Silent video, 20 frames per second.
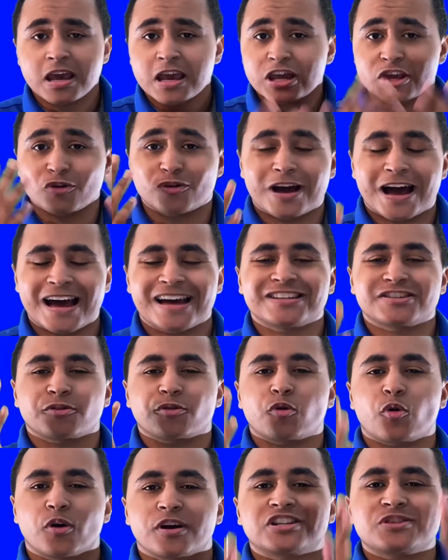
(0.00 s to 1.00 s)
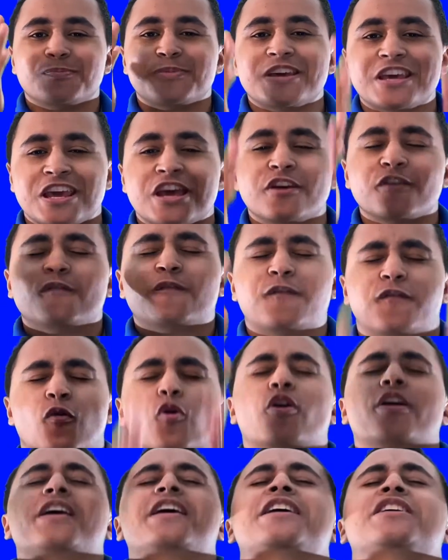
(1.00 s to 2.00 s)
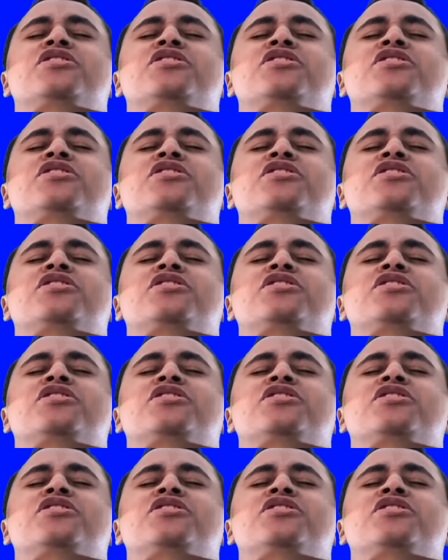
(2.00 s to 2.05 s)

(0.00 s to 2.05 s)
you guys are going to be in for a